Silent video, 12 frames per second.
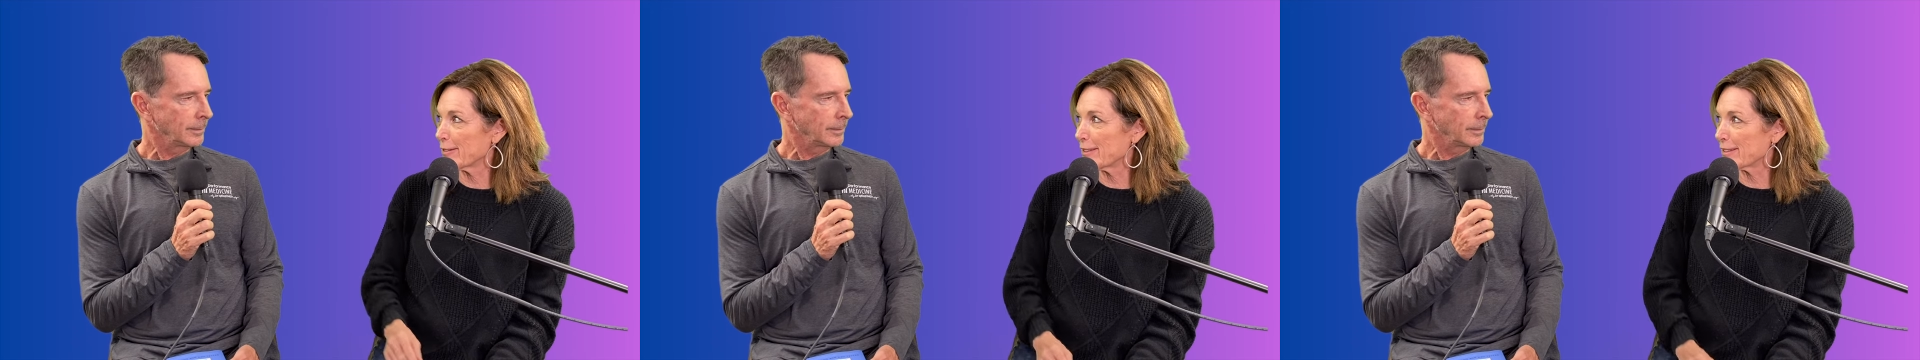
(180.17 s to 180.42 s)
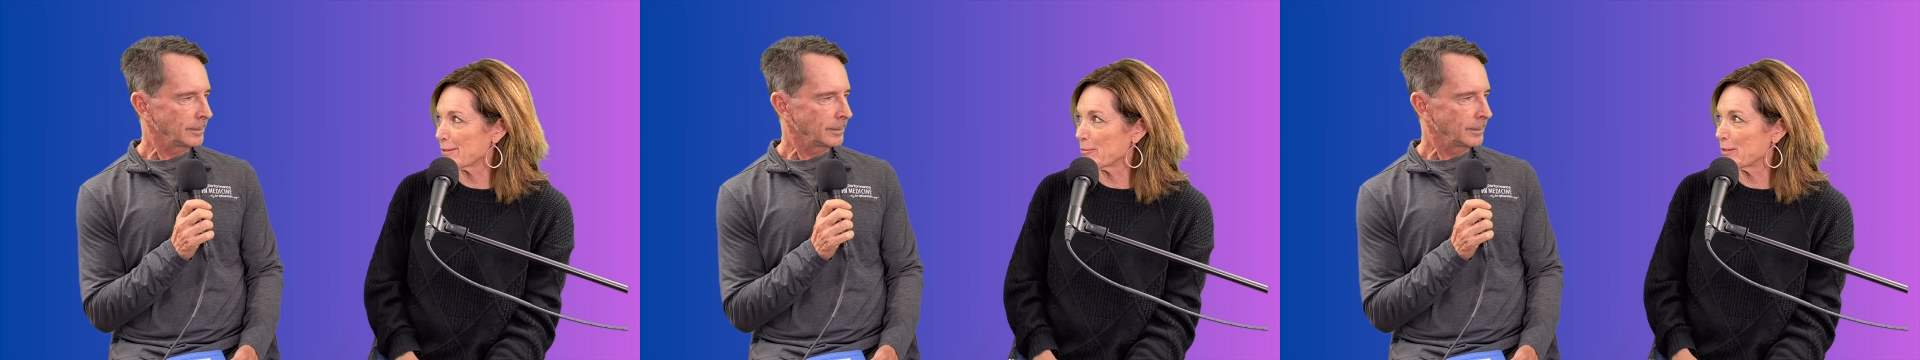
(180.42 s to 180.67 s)

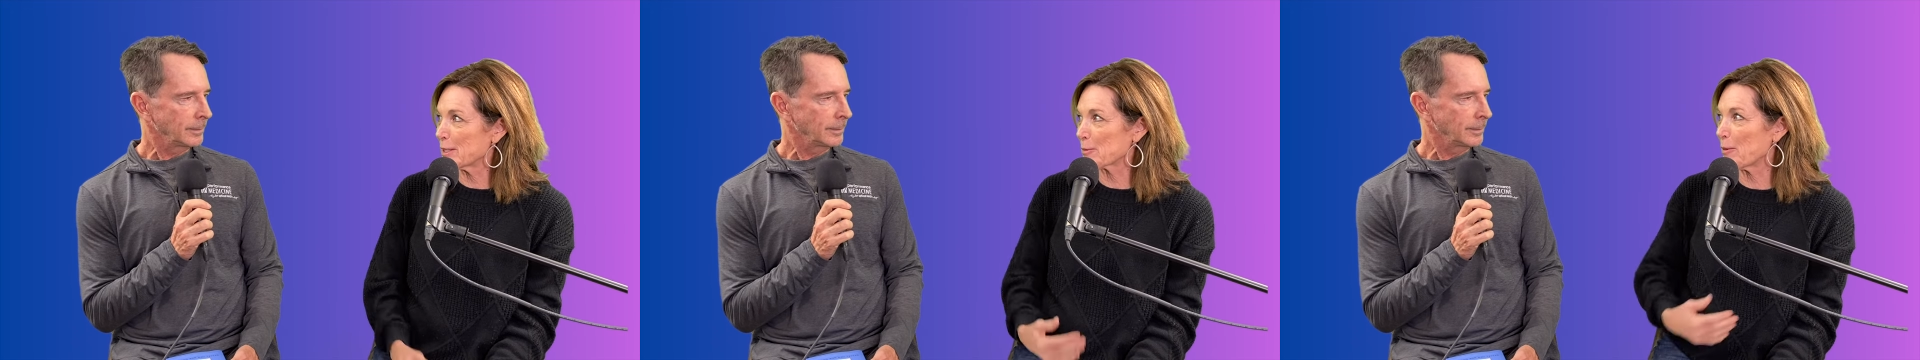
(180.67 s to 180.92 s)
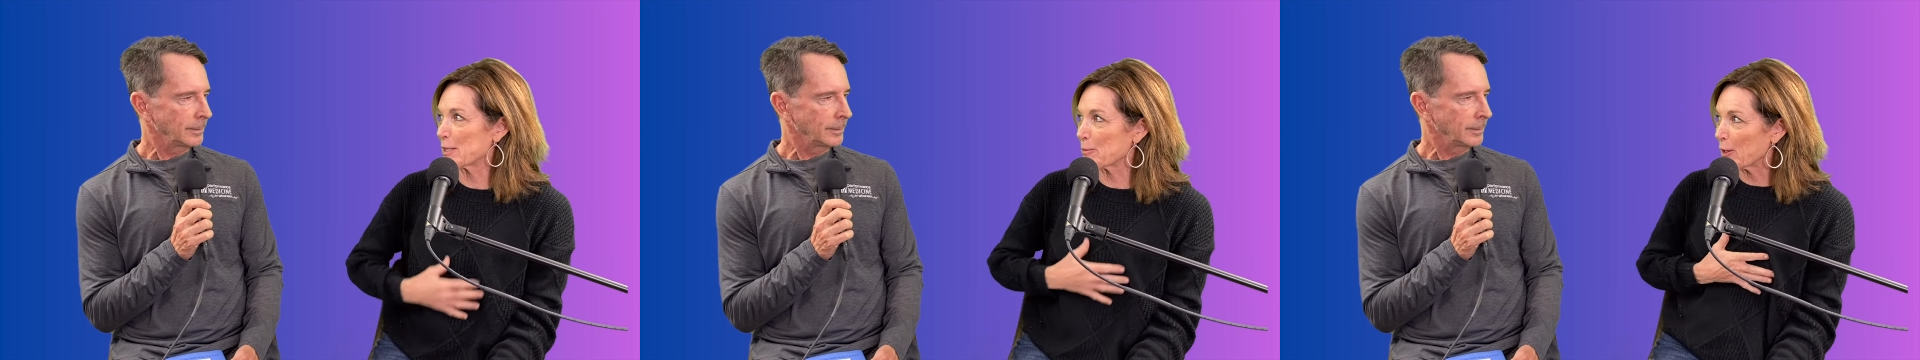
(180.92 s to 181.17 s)
Speaker 1: This this
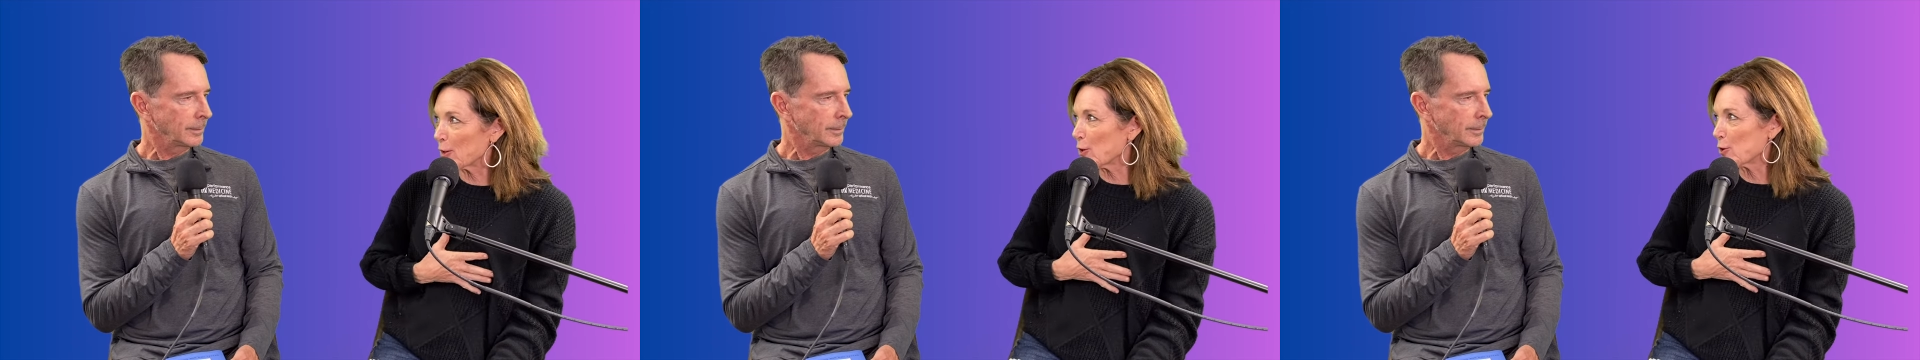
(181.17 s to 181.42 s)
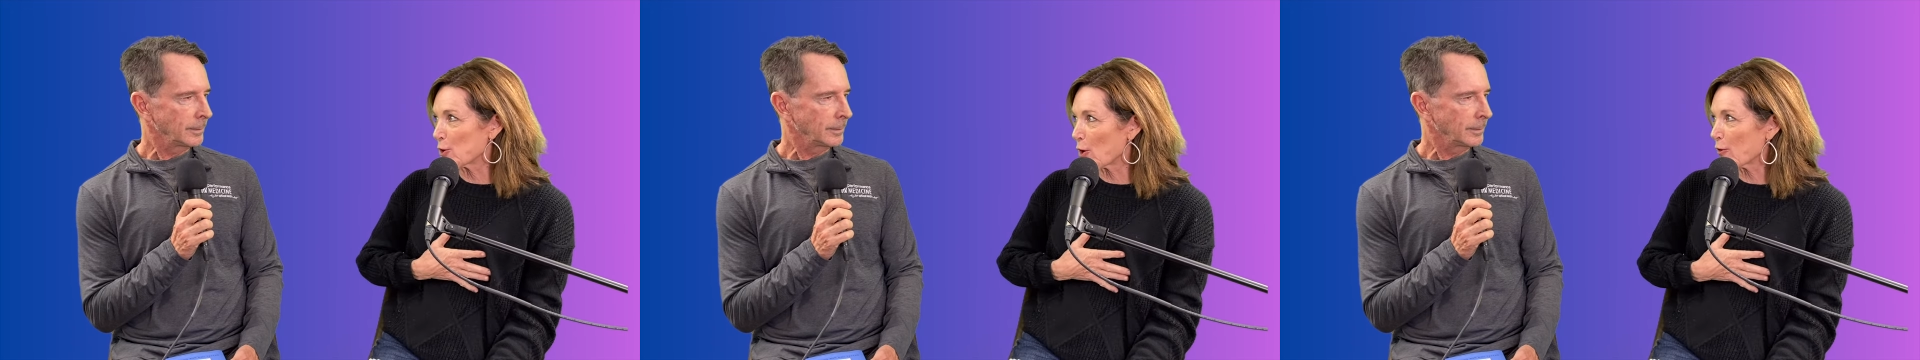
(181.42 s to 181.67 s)
makes me a little
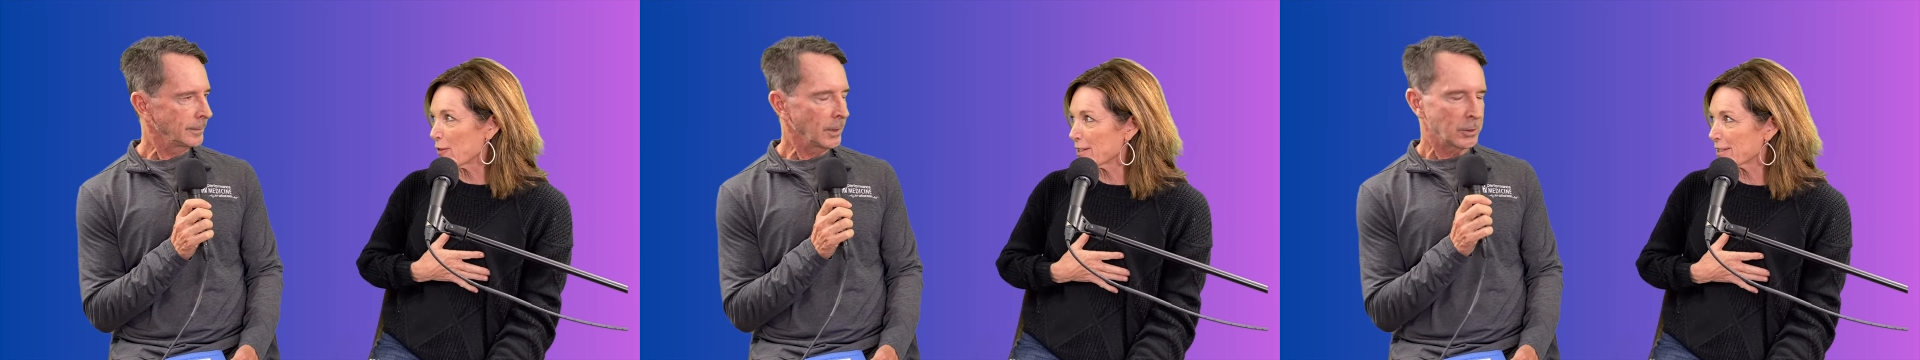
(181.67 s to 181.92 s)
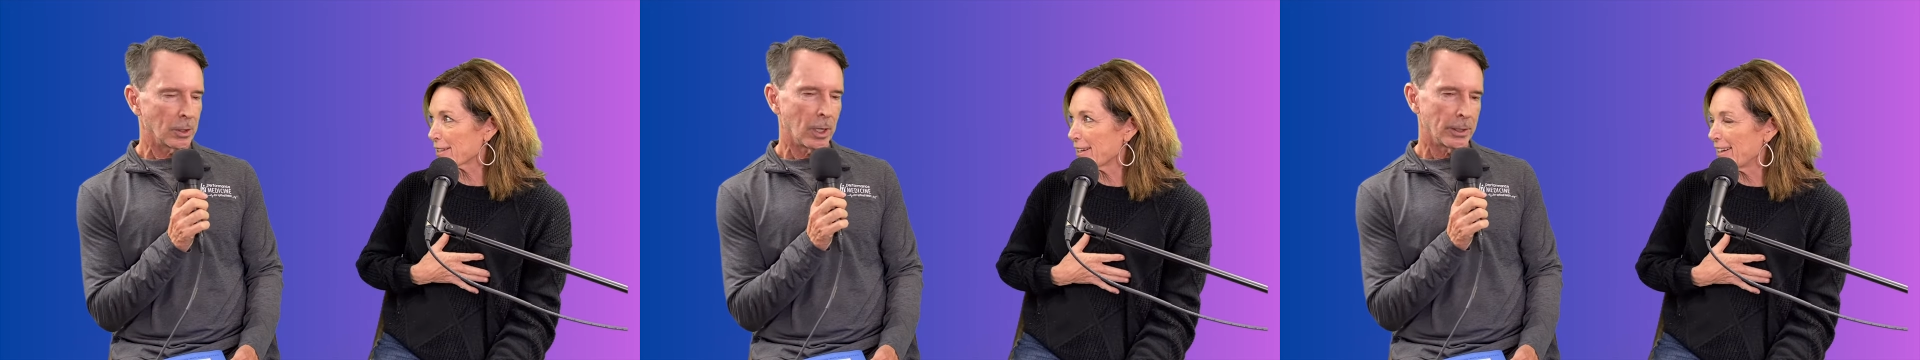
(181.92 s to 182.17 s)
nervous. It's a lot